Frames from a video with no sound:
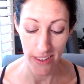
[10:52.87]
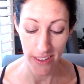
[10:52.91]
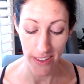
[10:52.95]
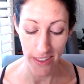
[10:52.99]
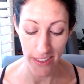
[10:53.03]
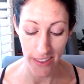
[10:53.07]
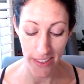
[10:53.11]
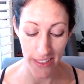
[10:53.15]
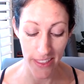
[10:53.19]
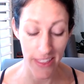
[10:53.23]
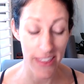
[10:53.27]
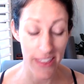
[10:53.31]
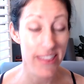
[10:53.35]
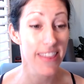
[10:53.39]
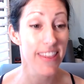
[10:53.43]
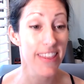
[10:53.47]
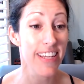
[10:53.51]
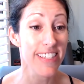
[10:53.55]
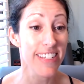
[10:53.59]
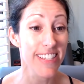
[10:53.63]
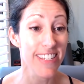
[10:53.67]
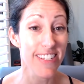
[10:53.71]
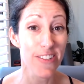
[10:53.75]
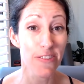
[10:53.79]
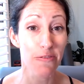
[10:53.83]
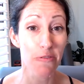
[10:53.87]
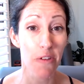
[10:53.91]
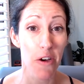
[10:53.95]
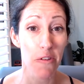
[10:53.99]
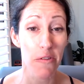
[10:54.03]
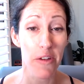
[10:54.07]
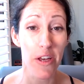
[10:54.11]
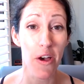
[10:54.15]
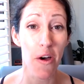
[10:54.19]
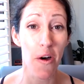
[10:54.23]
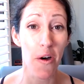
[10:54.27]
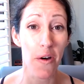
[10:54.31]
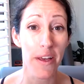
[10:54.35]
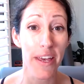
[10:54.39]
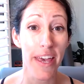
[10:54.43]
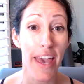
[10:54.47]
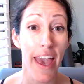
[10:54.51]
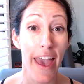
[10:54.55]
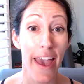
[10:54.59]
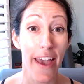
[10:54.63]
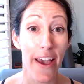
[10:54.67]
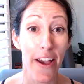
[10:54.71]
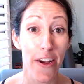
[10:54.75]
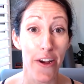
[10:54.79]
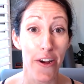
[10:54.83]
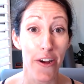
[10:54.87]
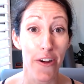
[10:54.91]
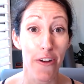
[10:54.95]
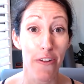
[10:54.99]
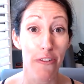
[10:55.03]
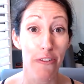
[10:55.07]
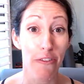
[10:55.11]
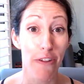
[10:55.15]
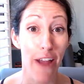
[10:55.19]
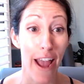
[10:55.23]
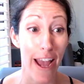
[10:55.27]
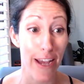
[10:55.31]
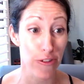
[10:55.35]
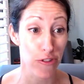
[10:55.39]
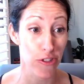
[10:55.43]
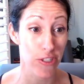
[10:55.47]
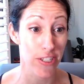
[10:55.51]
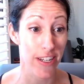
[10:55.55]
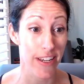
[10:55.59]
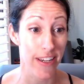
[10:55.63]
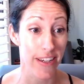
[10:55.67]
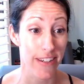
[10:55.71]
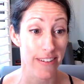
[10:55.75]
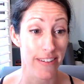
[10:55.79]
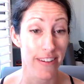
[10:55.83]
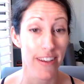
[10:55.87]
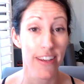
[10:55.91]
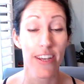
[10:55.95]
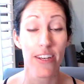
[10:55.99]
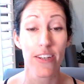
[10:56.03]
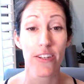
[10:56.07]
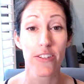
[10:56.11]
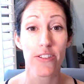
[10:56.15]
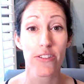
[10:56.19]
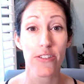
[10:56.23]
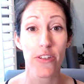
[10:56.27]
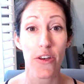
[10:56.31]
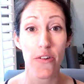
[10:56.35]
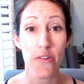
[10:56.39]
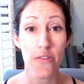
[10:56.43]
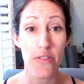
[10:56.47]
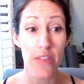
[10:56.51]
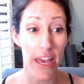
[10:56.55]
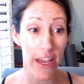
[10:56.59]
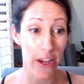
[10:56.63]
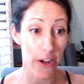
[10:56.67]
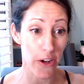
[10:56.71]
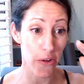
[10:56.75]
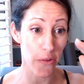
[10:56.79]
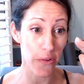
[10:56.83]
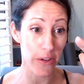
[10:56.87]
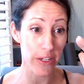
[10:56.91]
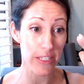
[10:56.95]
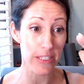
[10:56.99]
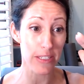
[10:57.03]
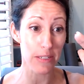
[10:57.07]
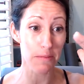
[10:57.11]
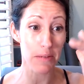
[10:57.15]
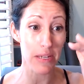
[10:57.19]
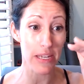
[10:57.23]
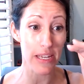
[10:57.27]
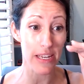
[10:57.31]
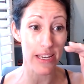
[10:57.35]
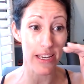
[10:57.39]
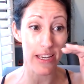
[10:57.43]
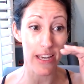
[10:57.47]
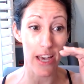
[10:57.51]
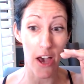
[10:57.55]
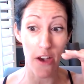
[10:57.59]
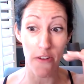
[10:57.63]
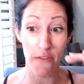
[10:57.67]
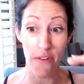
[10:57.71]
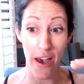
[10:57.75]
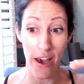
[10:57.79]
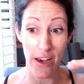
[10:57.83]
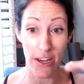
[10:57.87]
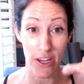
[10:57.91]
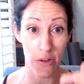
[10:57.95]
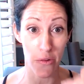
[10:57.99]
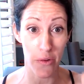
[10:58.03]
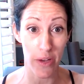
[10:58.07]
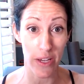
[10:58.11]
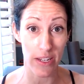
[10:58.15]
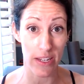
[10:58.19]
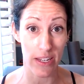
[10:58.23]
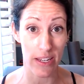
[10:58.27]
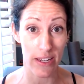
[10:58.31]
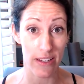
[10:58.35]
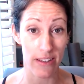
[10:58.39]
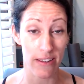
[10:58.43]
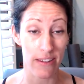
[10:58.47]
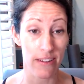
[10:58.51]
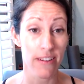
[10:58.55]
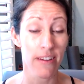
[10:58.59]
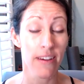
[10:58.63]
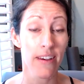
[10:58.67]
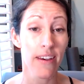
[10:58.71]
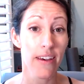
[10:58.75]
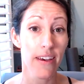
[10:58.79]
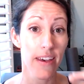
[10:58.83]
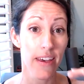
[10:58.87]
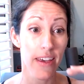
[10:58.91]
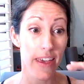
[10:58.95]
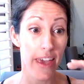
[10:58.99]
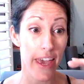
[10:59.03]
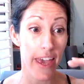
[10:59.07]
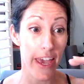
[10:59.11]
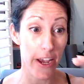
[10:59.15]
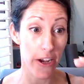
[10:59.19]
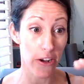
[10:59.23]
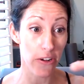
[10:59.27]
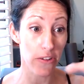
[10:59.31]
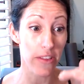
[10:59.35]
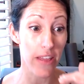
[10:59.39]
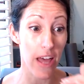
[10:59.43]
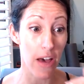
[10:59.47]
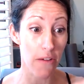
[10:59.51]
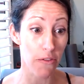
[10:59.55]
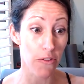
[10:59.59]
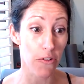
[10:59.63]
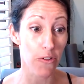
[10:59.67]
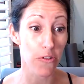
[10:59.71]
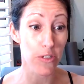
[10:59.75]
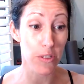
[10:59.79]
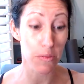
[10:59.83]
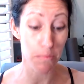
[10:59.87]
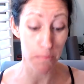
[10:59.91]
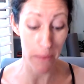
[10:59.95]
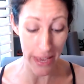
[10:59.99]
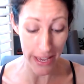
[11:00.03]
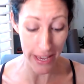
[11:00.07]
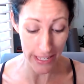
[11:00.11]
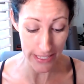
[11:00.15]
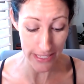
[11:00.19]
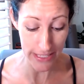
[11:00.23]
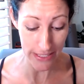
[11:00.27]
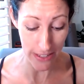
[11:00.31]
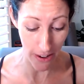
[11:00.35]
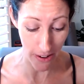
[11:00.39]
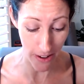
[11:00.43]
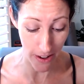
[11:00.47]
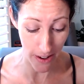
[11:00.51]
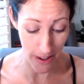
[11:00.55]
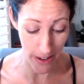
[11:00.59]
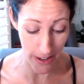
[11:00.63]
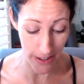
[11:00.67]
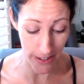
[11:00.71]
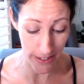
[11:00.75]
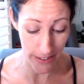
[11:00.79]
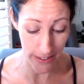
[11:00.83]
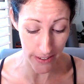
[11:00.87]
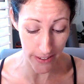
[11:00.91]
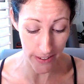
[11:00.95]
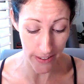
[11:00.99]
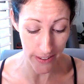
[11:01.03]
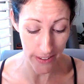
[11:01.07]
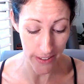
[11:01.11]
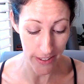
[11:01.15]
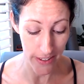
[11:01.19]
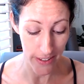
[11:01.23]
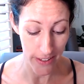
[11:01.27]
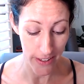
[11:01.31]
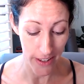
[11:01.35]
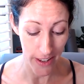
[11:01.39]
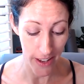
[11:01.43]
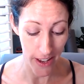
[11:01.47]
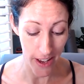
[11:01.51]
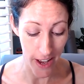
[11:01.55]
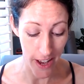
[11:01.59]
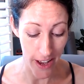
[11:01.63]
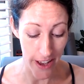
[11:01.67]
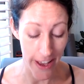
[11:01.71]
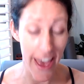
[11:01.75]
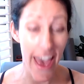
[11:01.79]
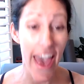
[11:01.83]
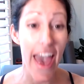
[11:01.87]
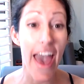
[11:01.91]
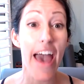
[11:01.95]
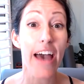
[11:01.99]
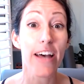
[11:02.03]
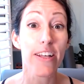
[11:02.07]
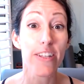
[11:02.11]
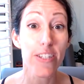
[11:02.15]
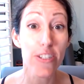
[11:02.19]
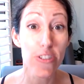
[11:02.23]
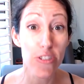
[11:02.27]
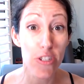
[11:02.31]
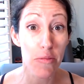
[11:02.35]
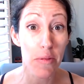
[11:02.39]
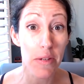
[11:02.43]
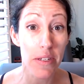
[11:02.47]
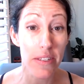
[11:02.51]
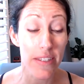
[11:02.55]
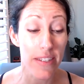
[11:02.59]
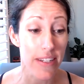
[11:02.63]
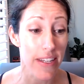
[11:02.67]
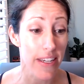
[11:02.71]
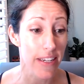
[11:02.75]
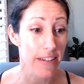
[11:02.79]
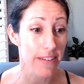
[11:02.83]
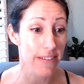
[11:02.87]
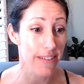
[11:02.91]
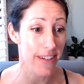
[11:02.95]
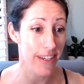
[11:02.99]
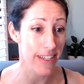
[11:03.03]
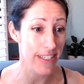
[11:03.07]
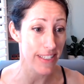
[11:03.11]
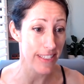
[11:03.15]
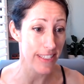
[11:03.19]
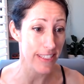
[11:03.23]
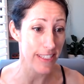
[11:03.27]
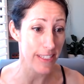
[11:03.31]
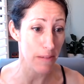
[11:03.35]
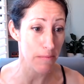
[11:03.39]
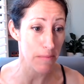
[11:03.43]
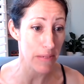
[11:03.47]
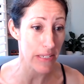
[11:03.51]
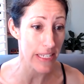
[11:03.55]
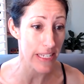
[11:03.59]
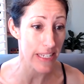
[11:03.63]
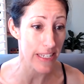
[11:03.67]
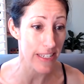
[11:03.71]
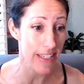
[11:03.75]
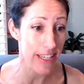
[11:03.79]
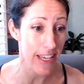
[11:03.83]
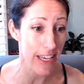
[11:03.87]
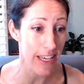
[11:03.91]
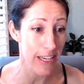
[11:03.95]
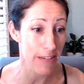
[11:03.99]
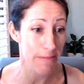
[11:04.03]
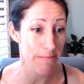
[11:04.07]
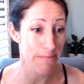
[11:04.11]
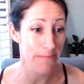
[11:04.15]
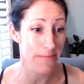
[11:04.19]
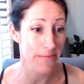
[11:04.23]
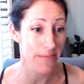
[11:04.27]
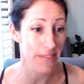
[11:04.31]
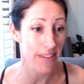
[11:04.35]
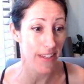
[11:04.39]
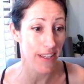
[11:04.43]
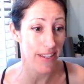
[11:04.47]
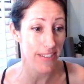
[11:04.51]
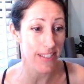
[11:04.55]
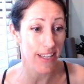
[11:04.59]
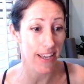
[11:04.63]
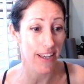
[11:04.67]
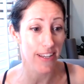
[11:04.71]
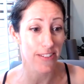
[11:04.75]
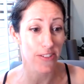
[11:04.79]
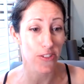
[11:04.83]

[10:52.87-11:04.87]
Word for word: this is what we call care rationing. So they are going to be evaluating care levels based on uh, eligibility. I see somebody, Kim says